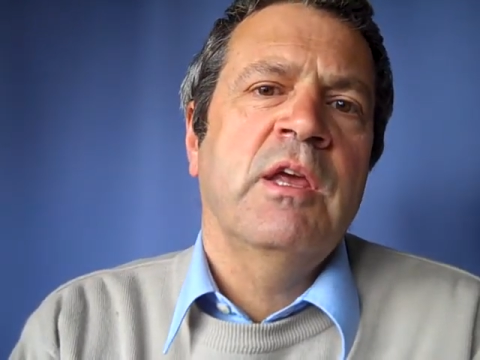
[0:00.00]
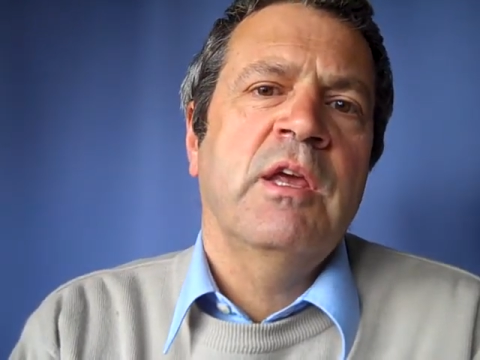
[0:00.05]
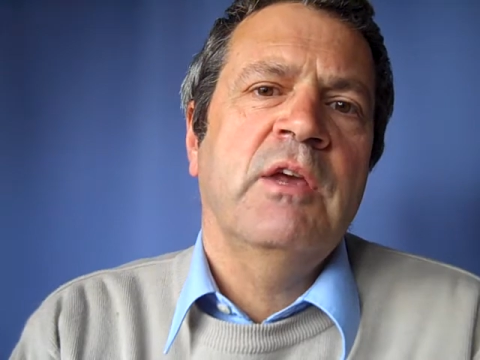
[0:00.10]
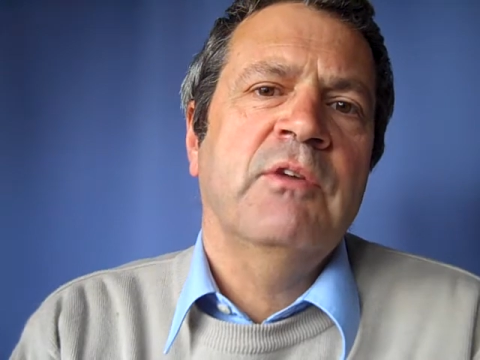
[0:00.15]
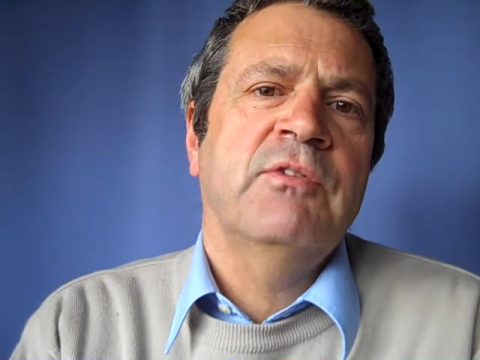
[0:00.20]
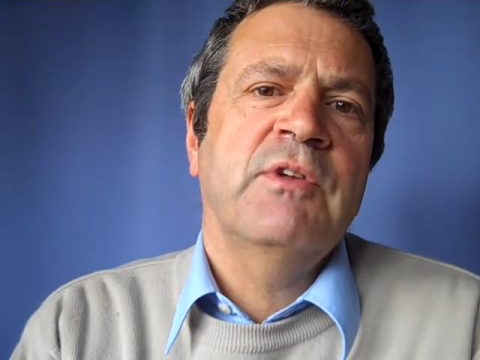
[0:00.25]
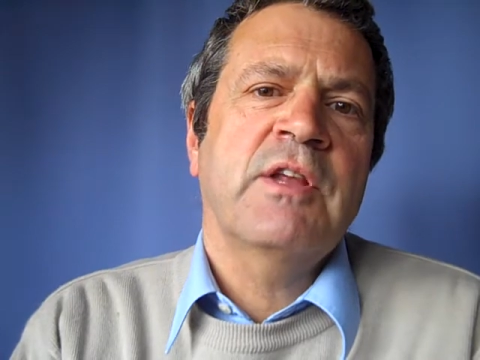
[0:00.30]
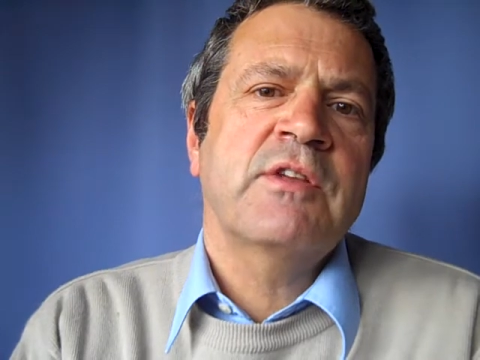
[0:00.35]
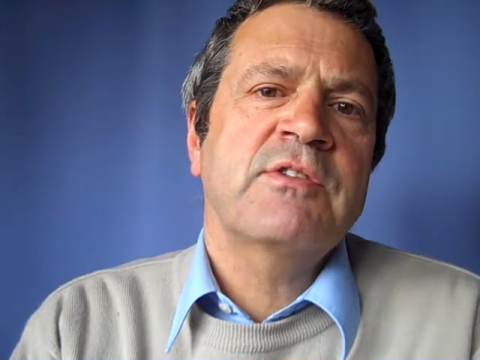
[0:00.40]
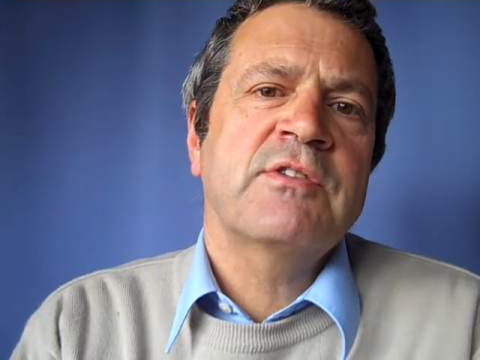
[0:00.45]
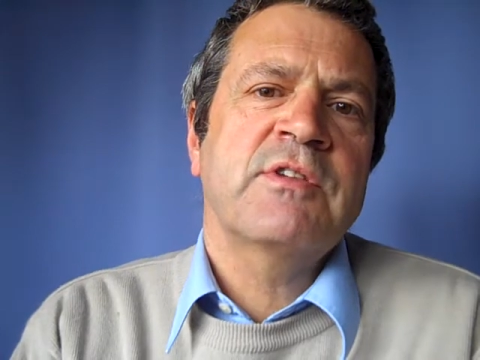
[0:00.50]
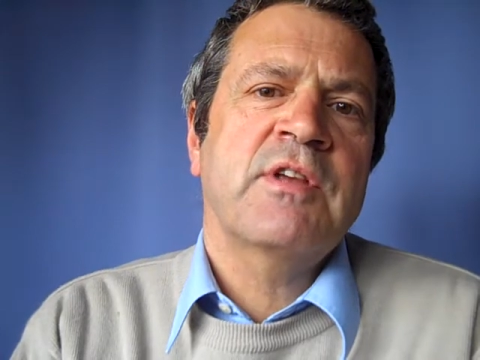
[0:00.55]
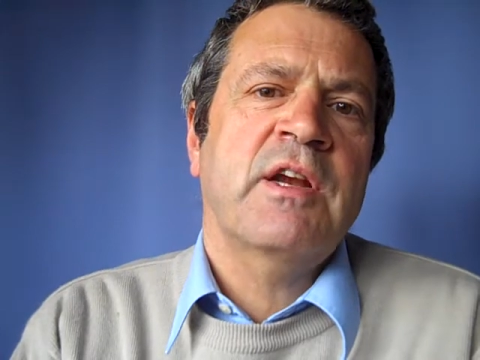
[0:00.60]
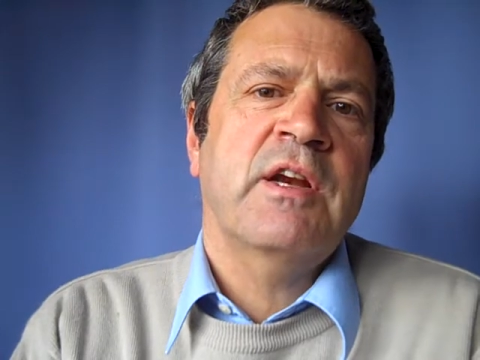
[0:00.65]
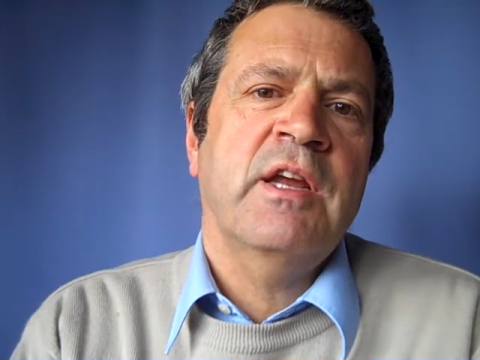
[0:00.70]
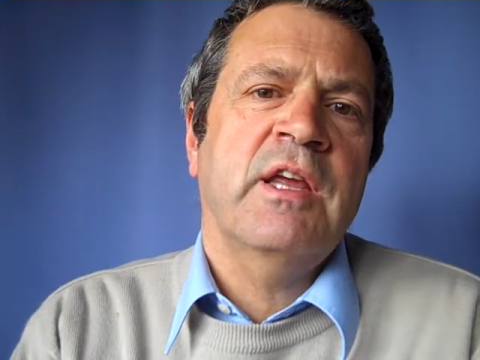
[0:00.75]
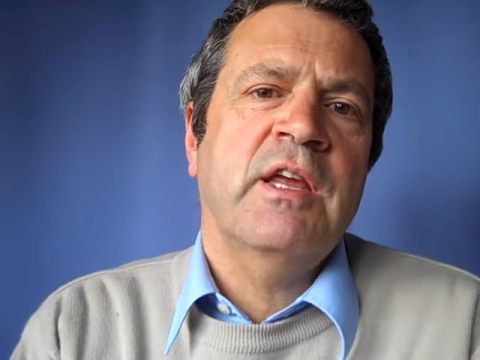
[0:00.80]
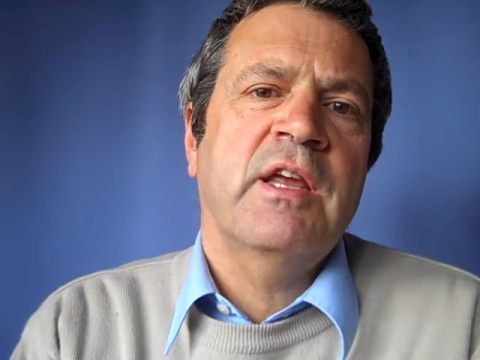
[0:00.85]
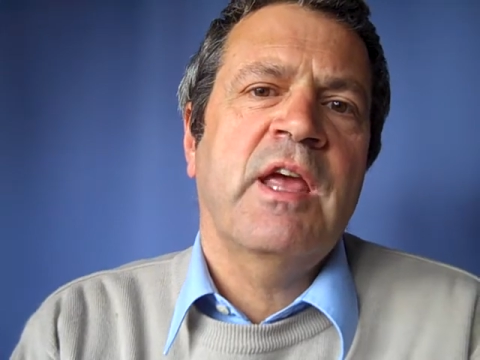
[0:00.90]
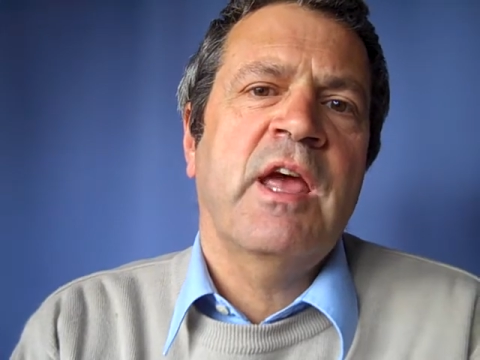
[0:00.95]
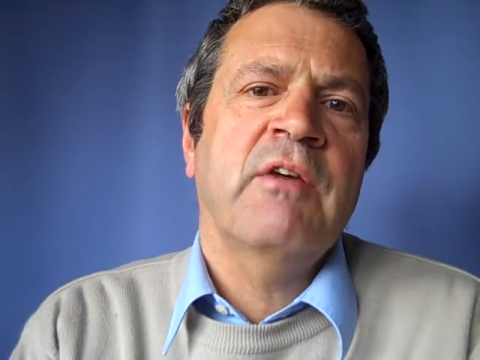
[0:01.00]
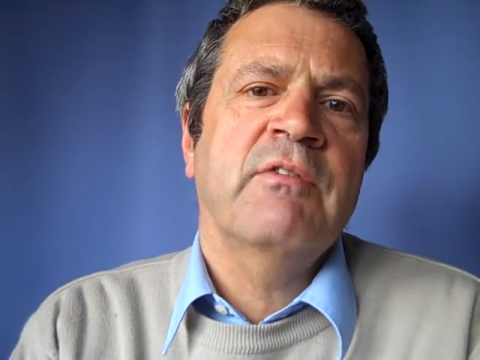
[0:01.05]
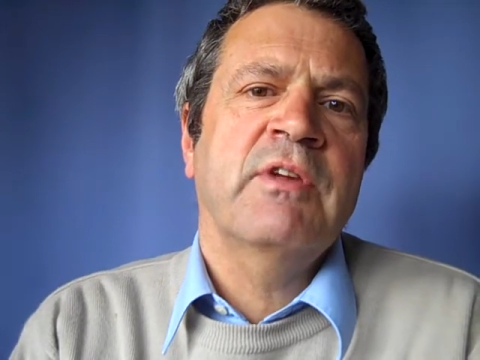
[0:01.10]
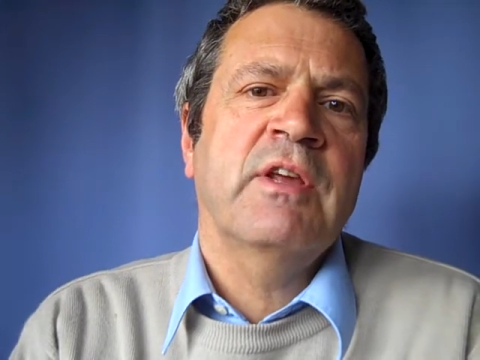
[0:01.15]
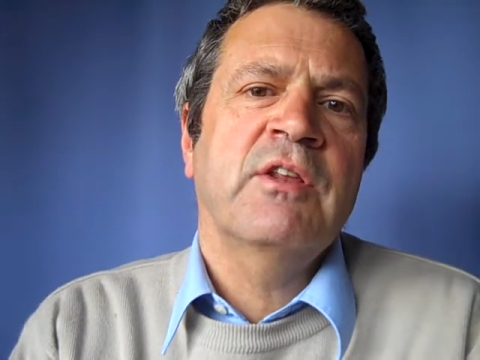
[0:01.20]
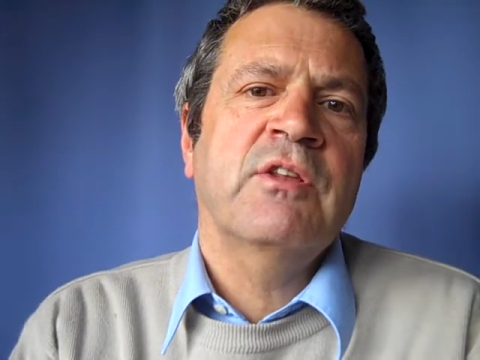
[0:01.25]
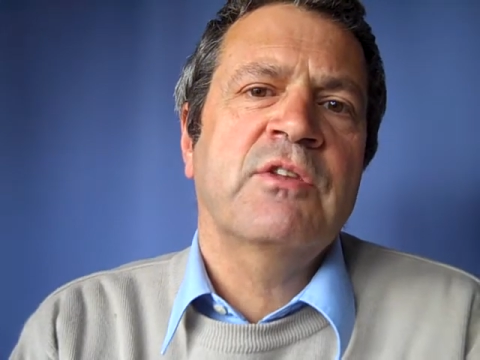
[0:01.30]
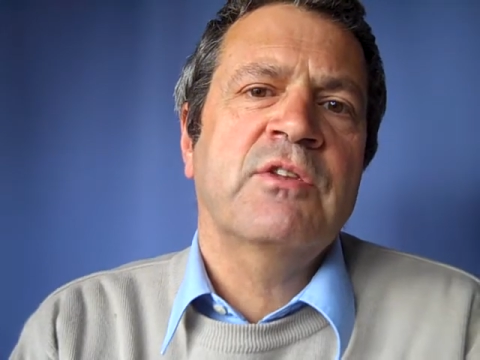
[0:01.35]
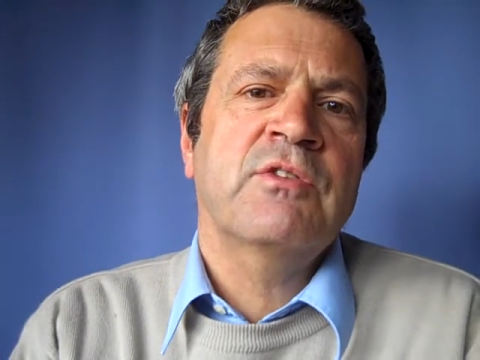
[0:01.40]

if necessary having